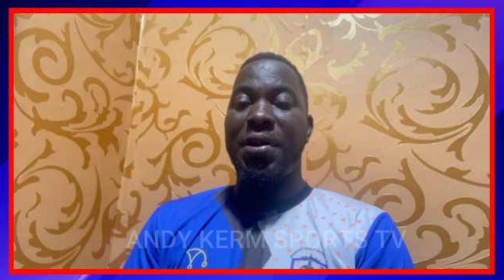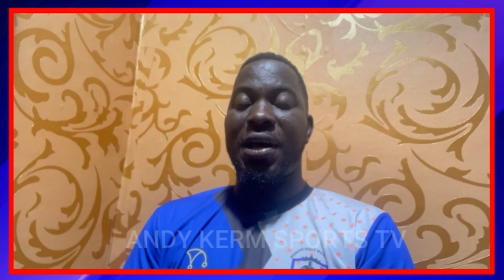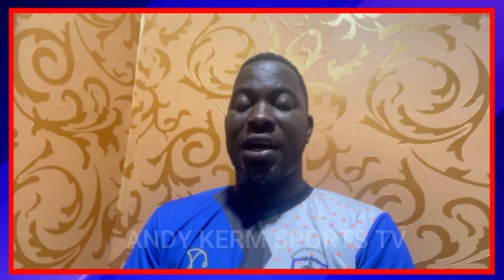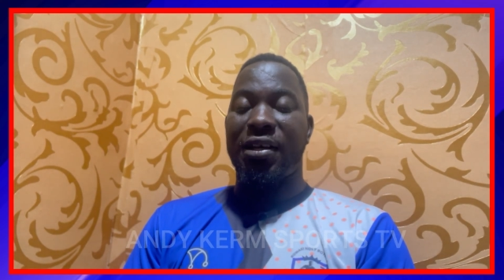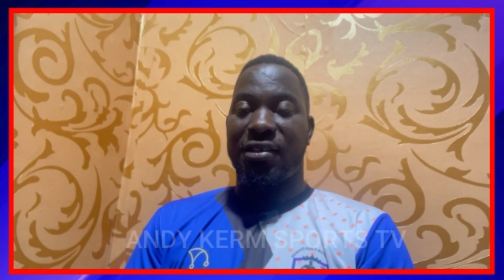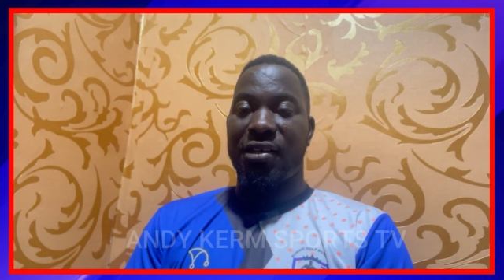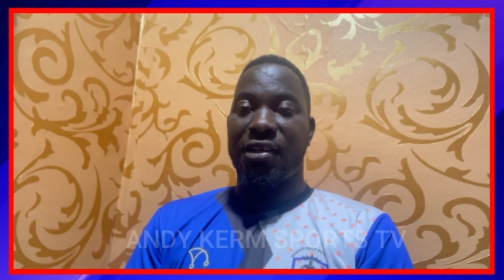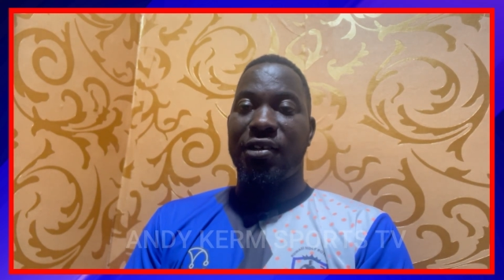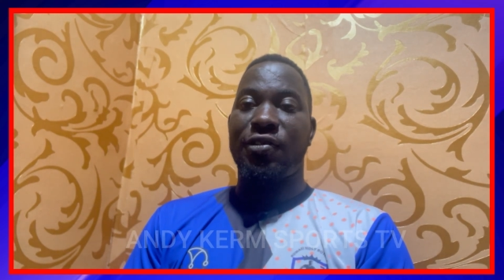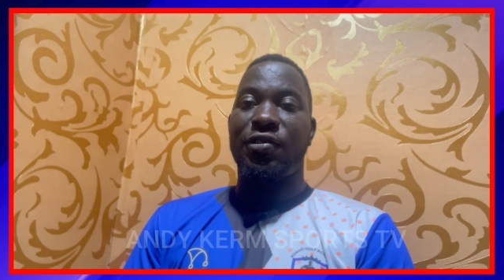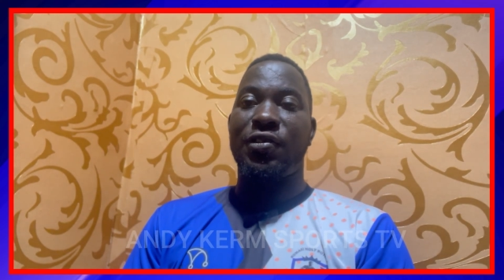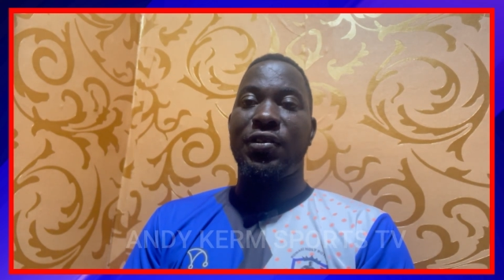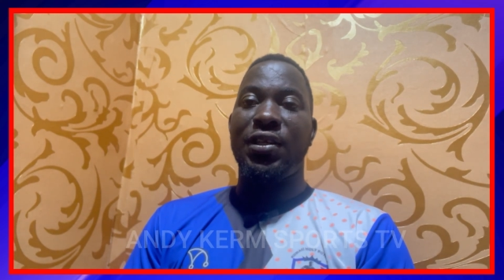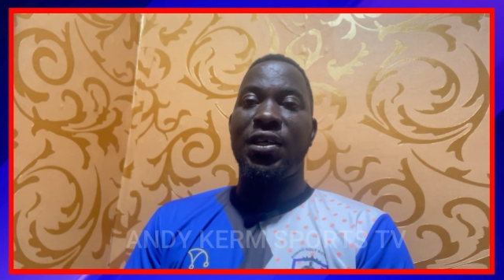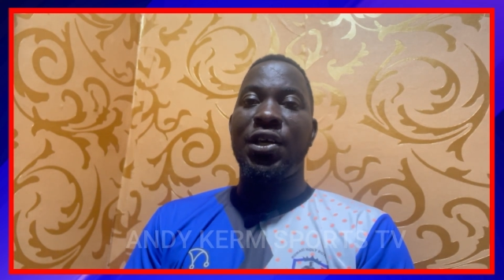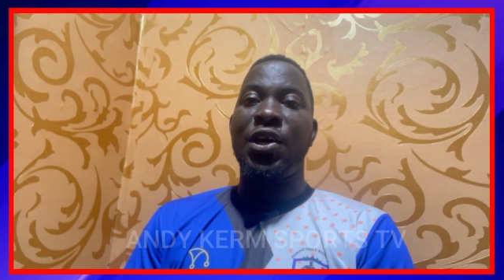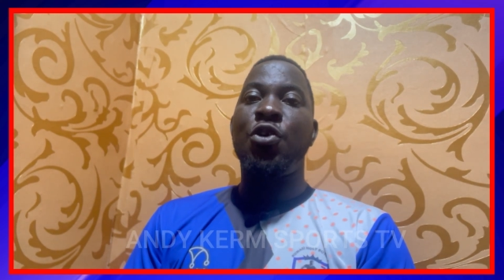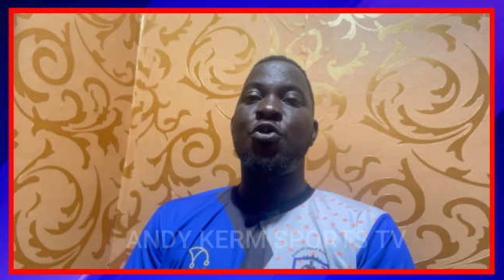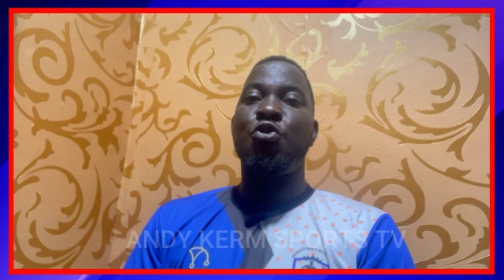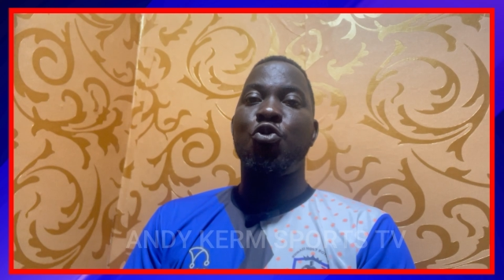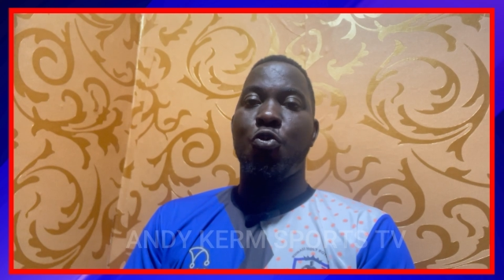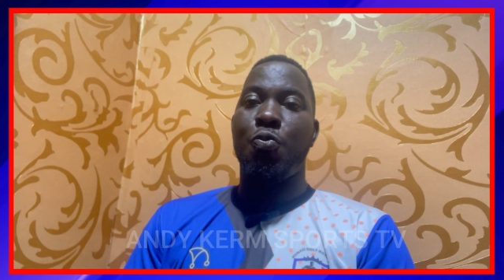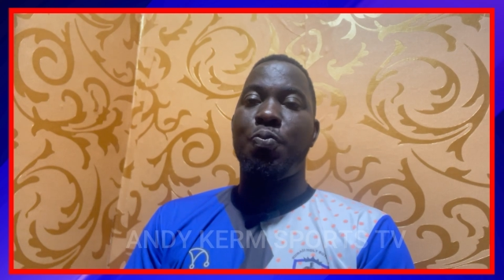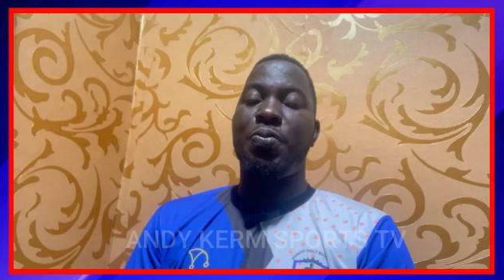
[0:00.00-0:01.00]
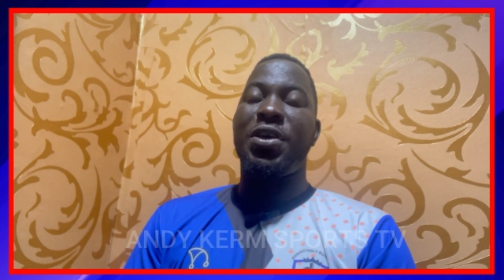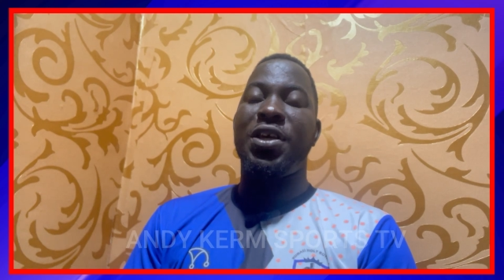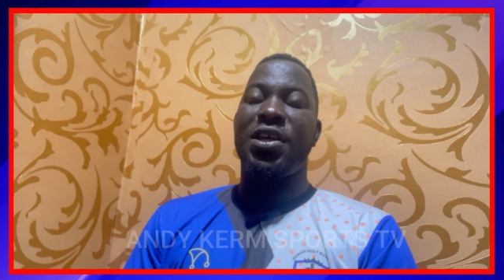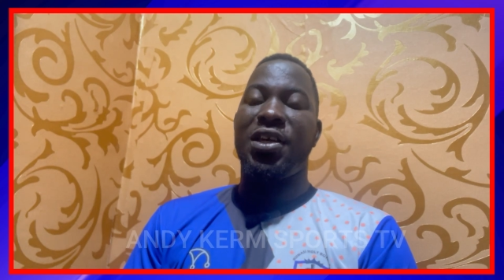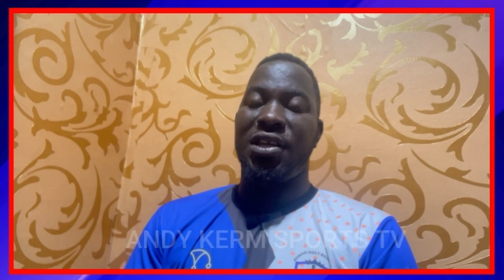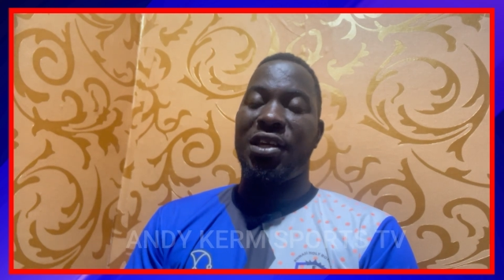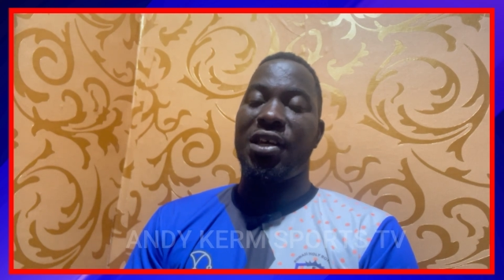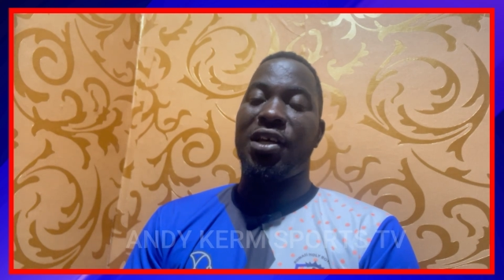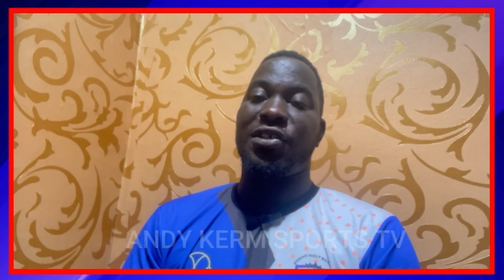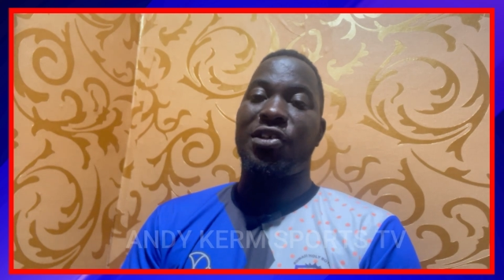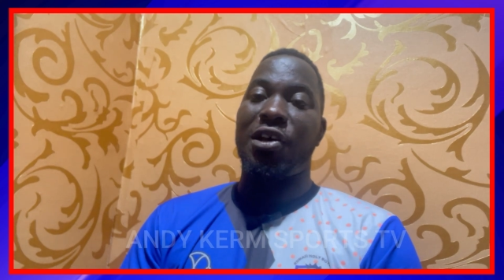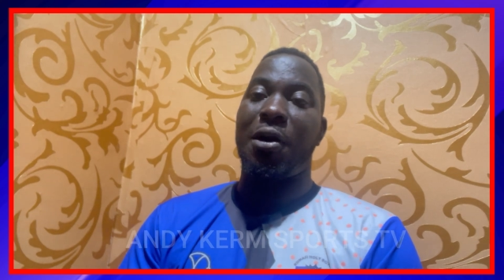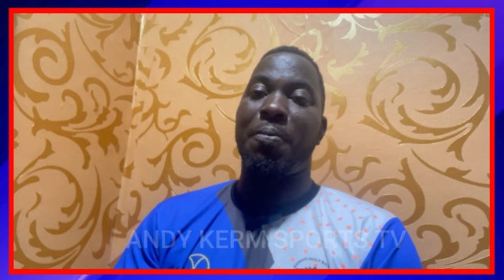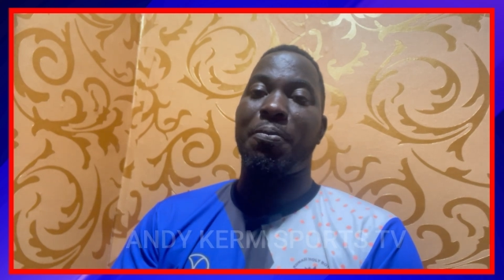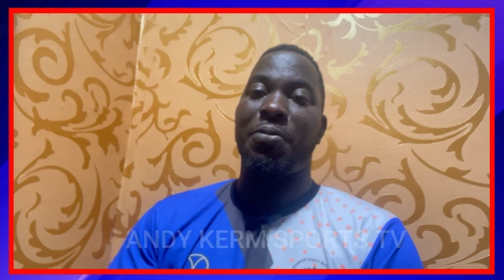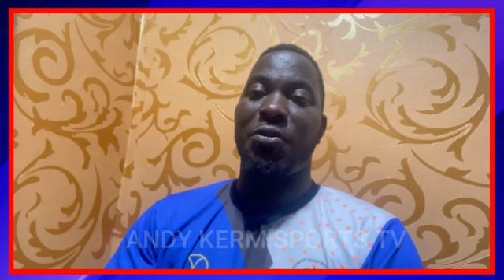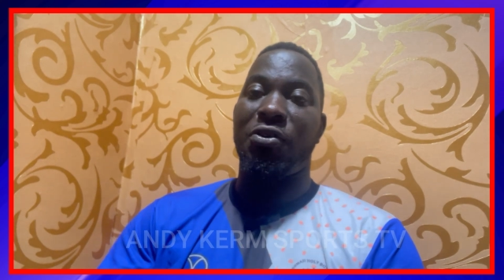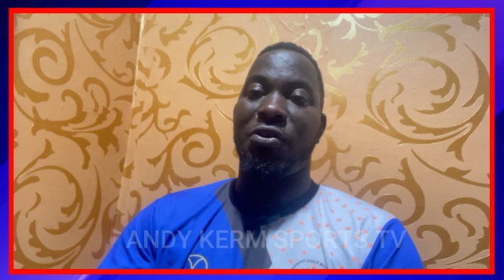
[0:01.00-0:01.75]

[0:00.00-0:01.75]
that Chelsea will be in the Champions